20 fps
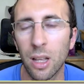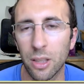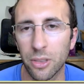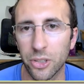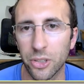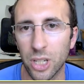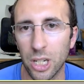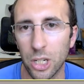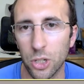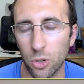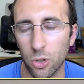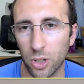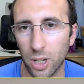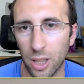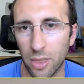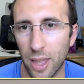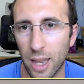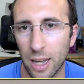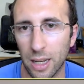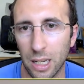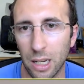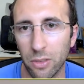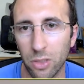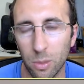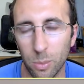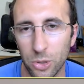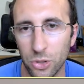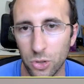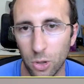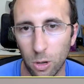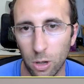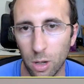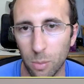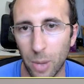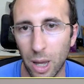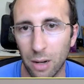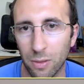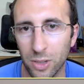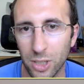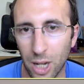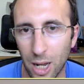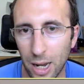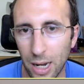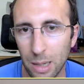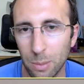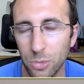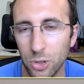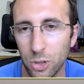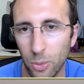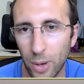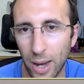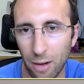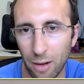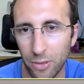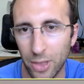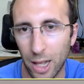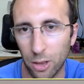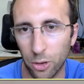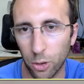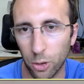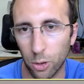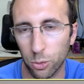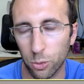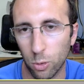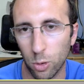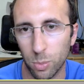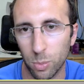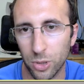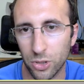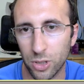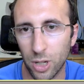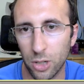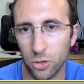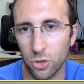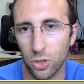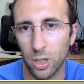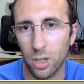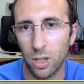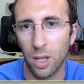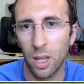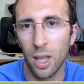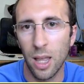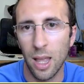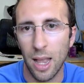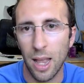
The teacher can then give them a certain amount of time to have that little group discussion,